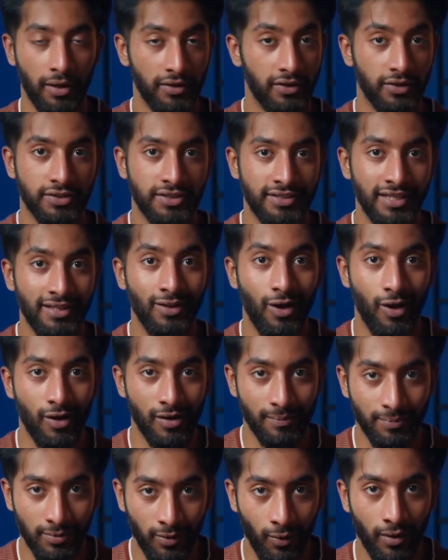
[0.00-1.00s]
but they're still
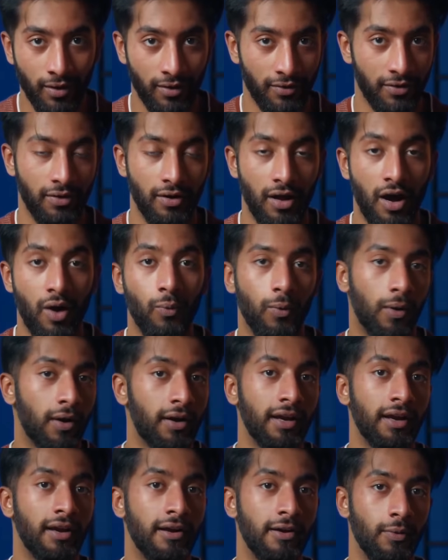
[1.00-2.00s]
unemployed or they're not
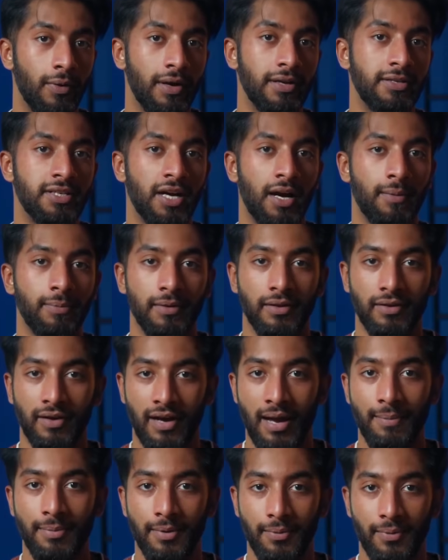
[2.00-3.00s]
working a great job that they're
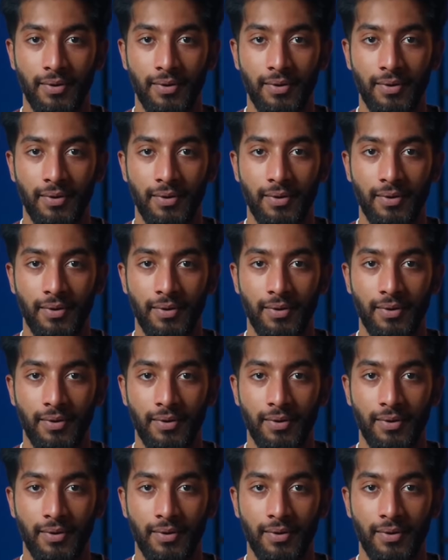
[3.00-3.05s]
happy